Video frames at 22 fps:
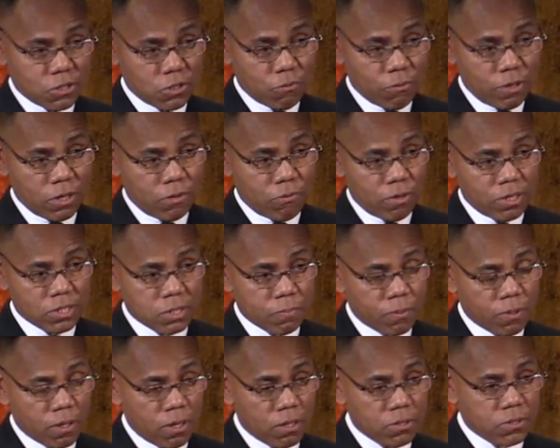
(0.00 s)
This is a great
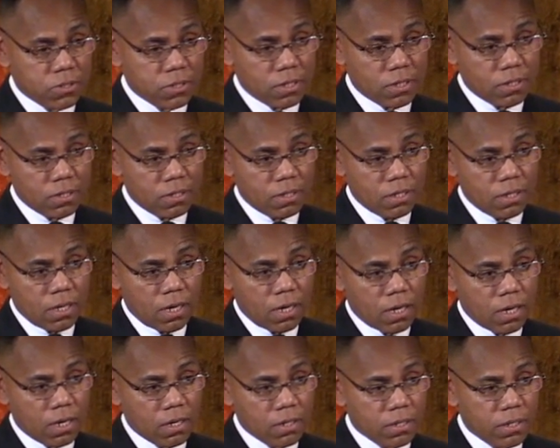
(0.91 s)
question because
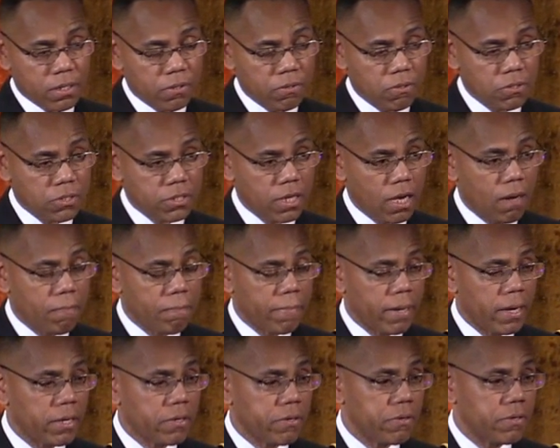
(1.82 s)
Colonel John
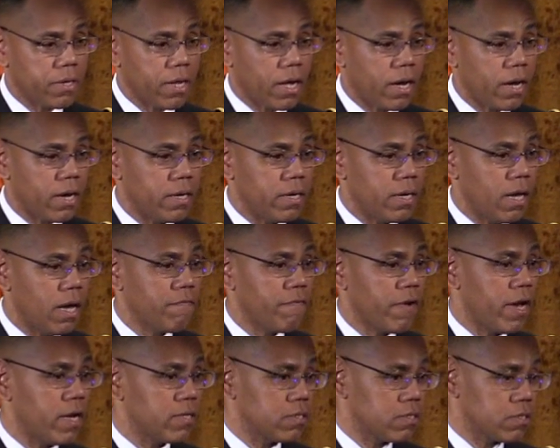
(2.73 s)
Baker and I
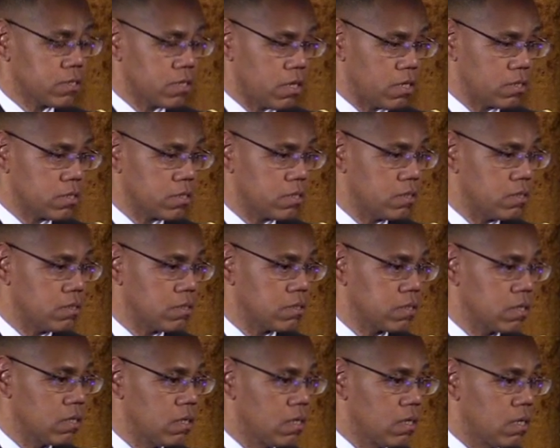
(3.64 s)
have had
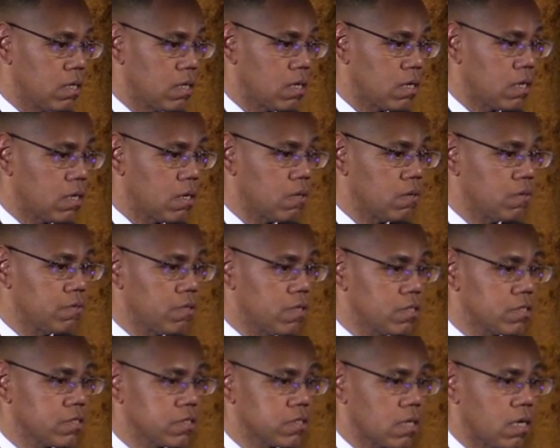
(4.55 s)
discussions on
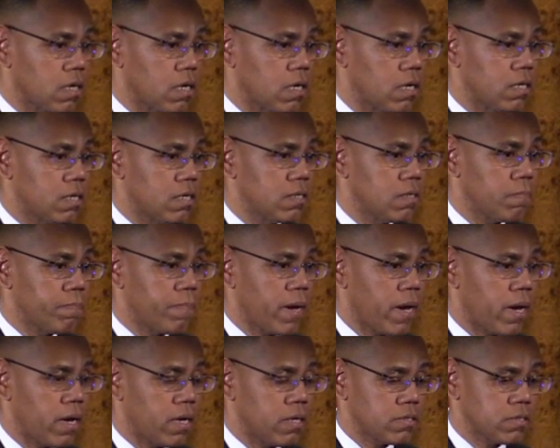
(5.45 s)
this in the
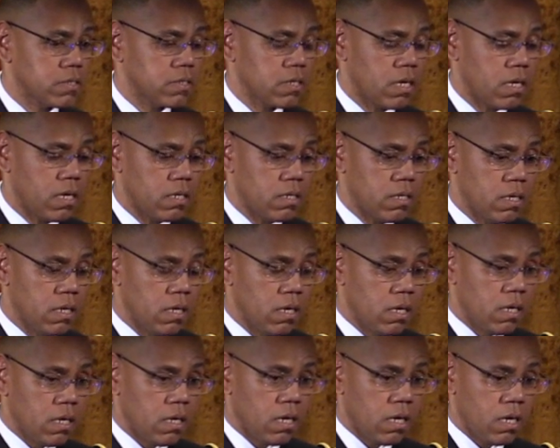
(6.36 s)
past. And
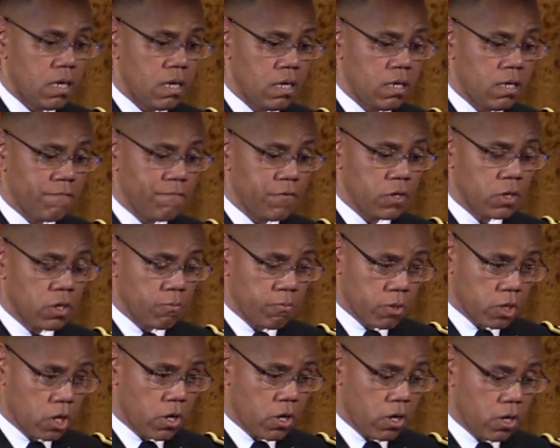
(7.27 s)
if you
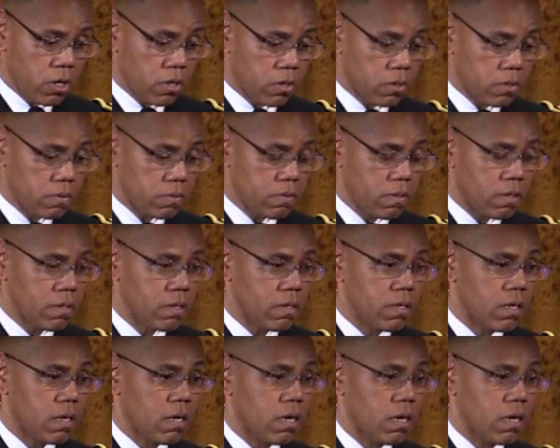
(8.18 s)
could recall